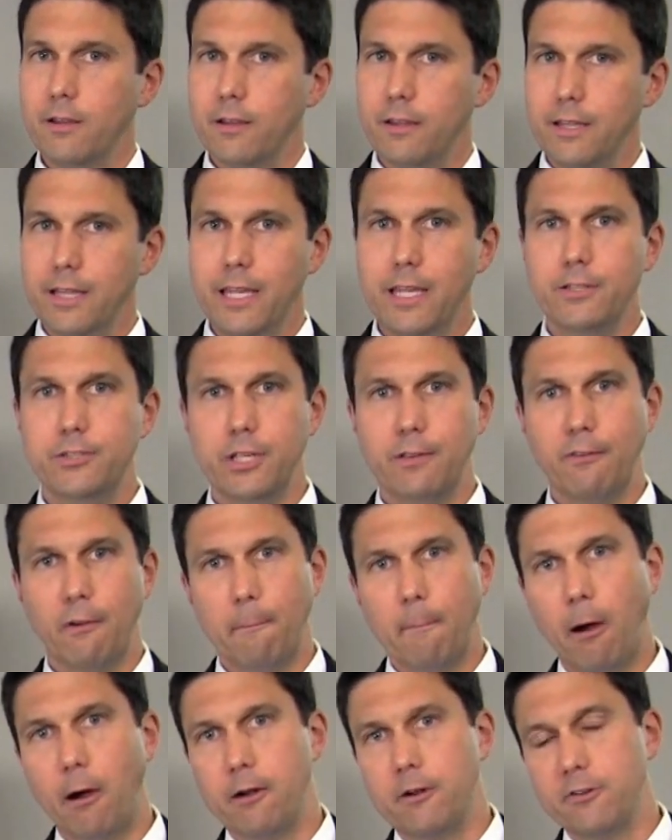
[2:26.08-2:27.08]
easy for
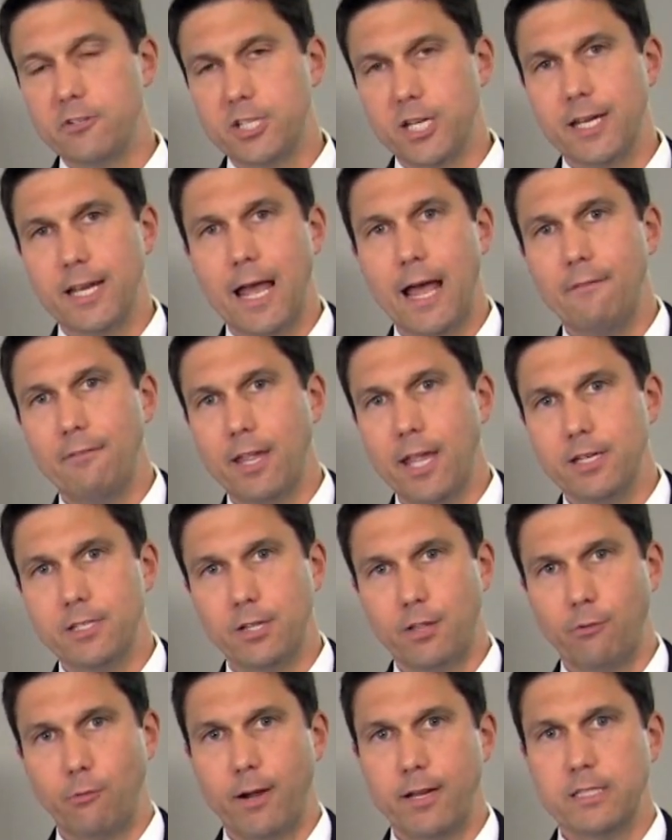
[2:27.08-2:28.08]
partners to navigate to
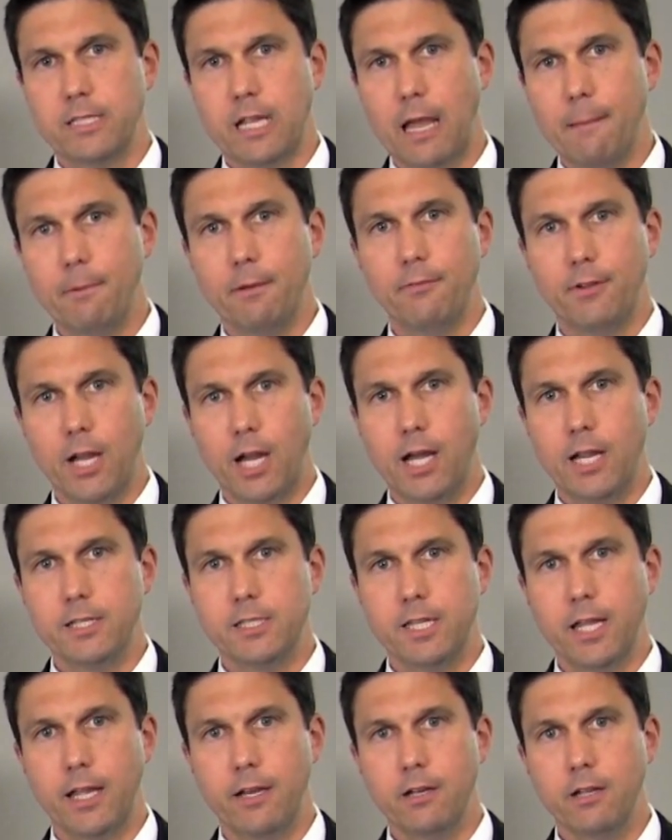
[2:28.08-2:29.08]
the right type of
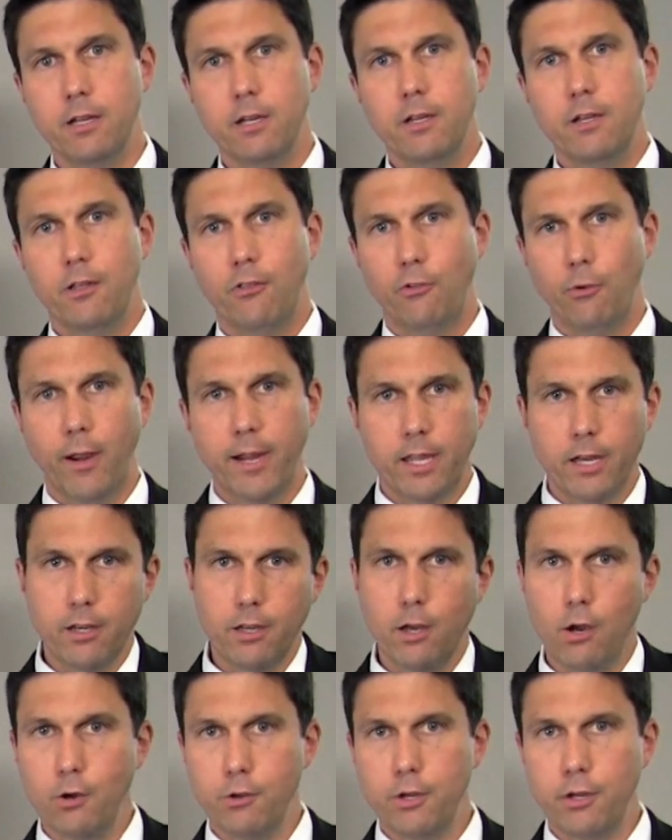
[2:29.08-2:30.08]
content. So I can
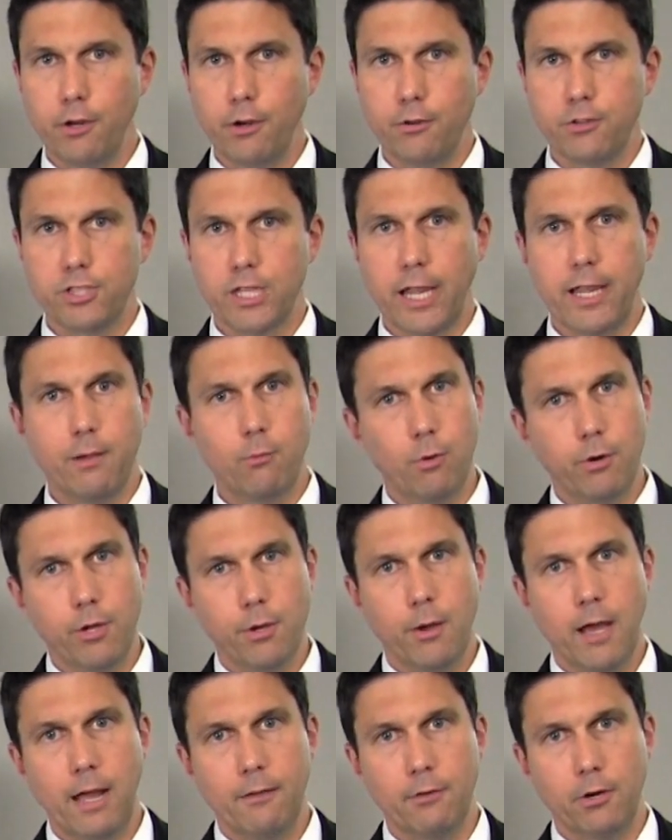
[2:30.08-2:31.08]
go to your site where you
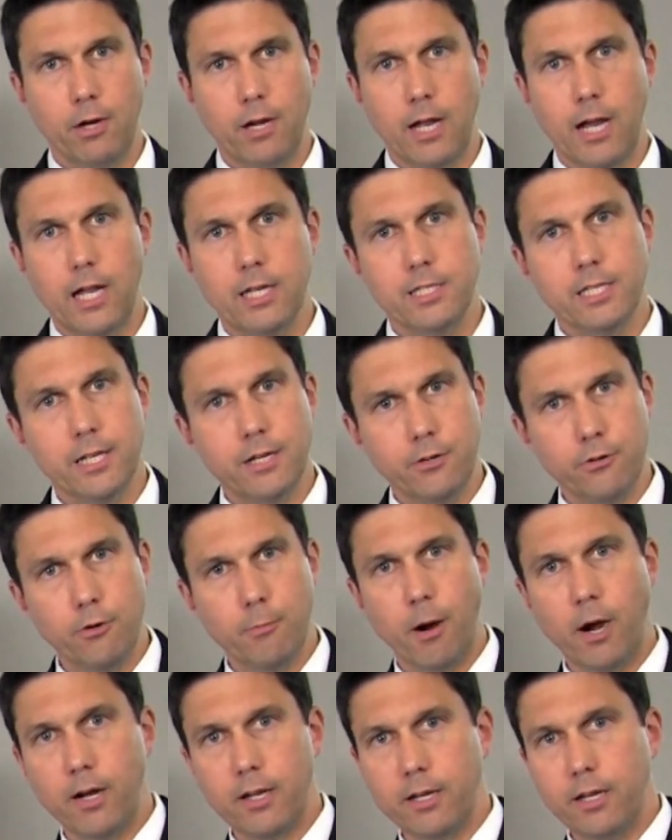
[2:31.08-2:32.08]
have your content and your
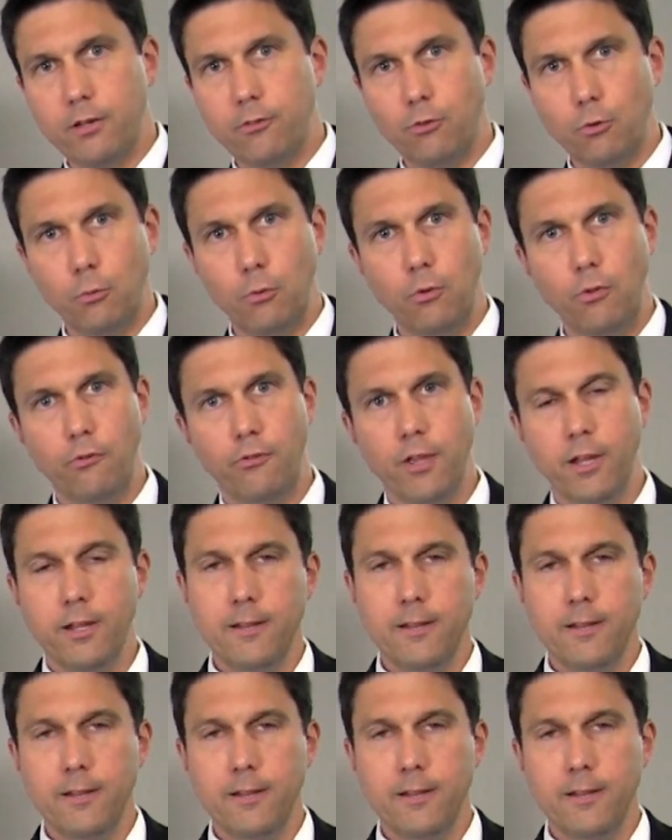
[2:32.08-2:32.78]
marketing tools.